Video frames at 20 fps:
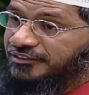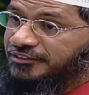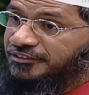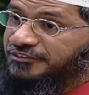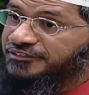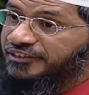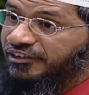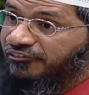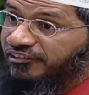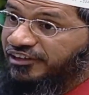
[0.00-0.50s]

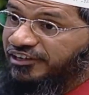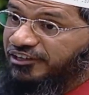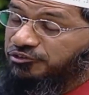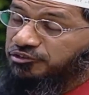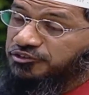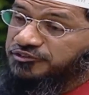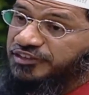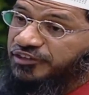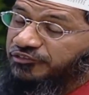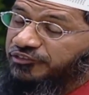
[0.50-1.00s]
70
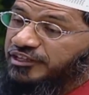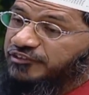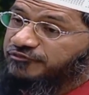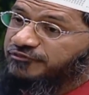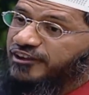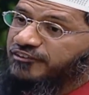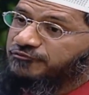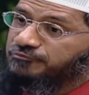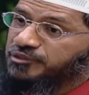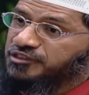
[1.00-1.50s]
to
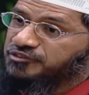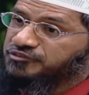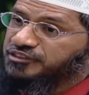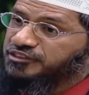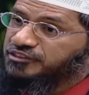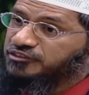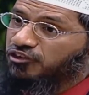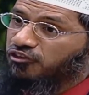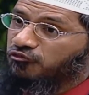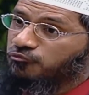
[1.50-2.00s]

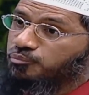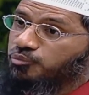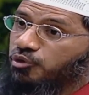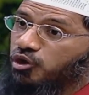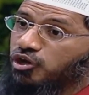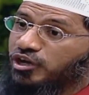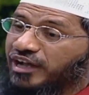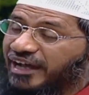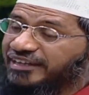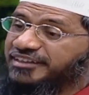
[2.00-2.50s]
75% of
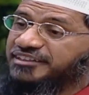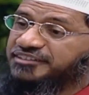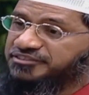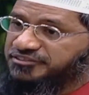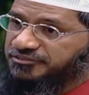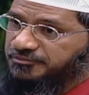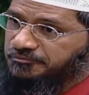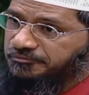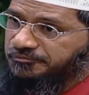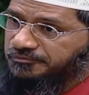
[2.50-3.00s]

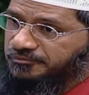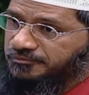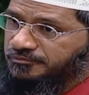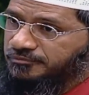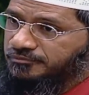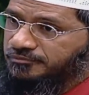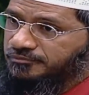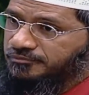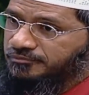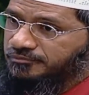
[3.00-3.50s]
bronchitis
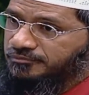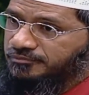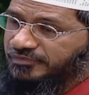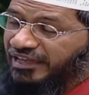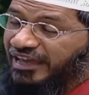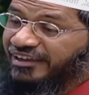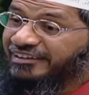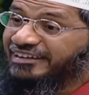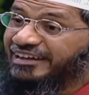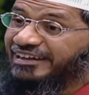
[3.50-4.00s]

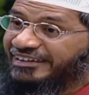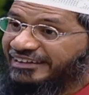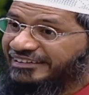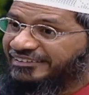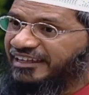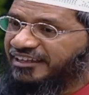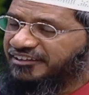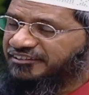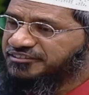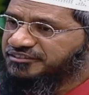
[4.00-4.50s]
and
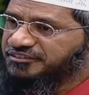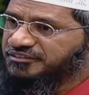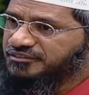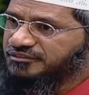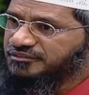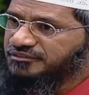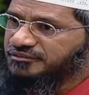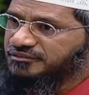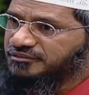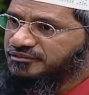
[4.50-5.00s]
related deaths
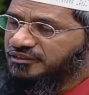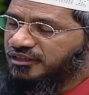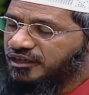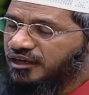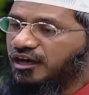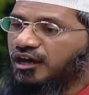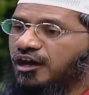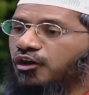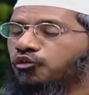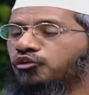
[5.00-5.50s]

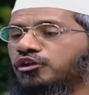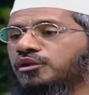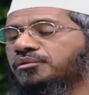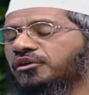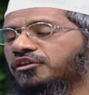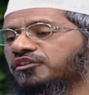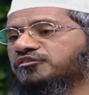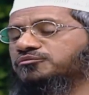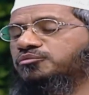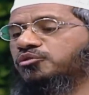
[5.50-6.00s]
are only
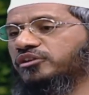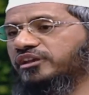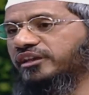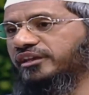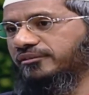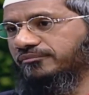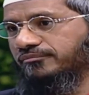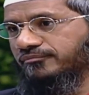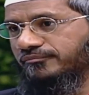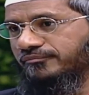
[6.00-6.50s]
because of
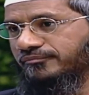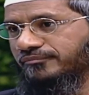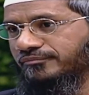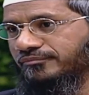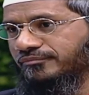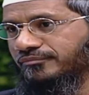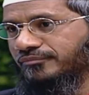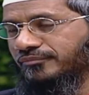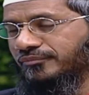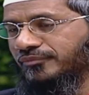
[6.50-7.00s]
smoking.
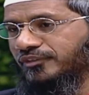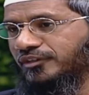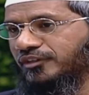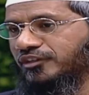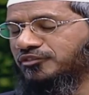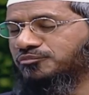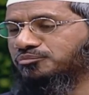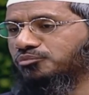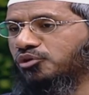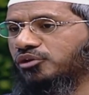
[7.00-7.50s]

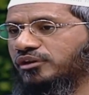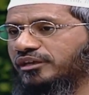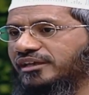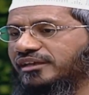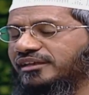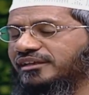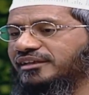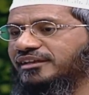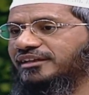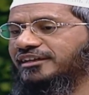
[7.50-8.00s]

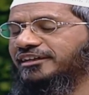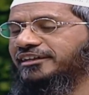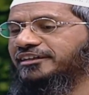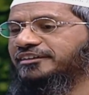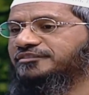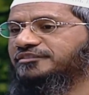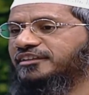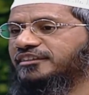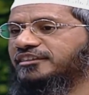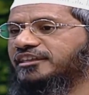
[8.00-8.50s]
Smoking
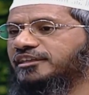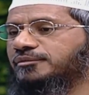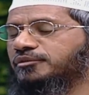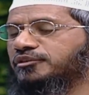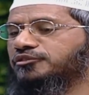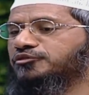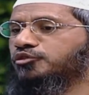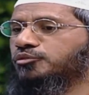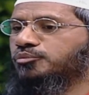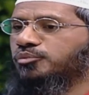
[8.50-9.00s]
is nothing
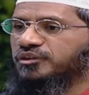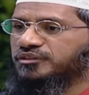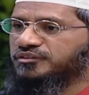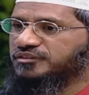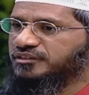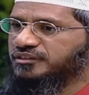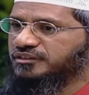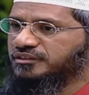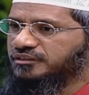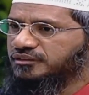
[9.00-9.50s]
but slow
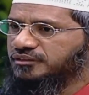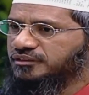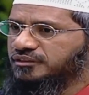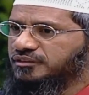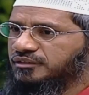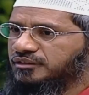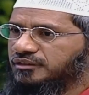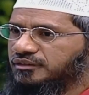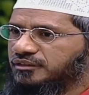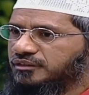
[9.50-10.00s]
poisoning.
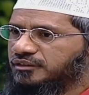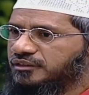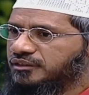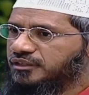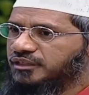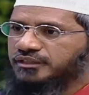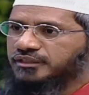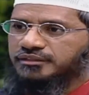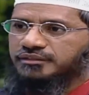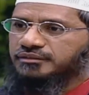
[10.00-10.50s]

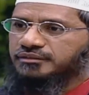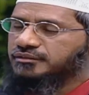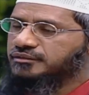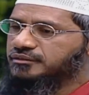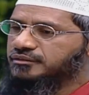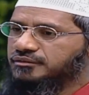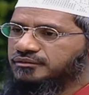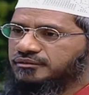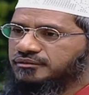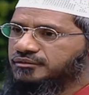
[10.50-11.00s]
It
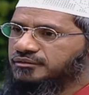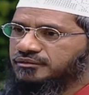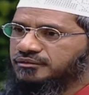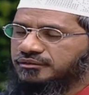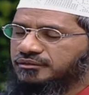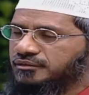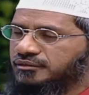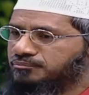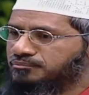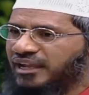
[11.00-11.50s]

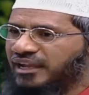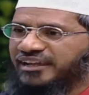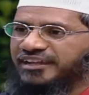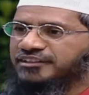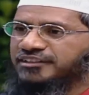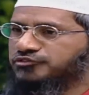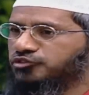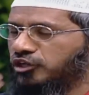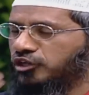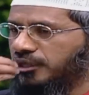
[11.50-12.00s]

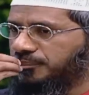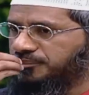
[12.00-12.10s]
blackens your